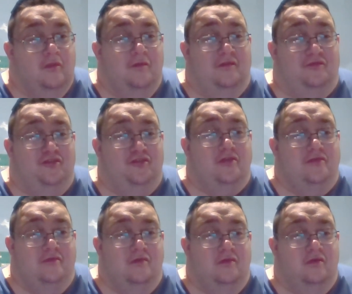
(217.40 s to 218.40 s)
The
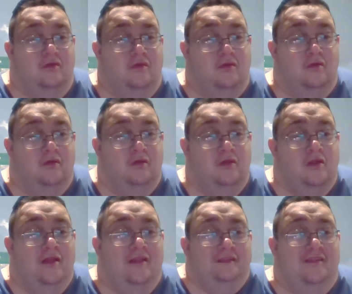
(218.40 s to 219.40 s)
food.
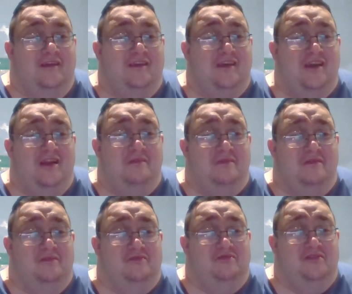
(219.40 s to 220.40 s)
They're killing me
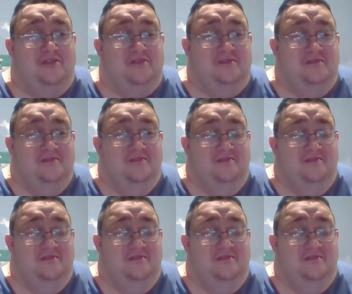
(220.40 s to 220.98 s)
with food.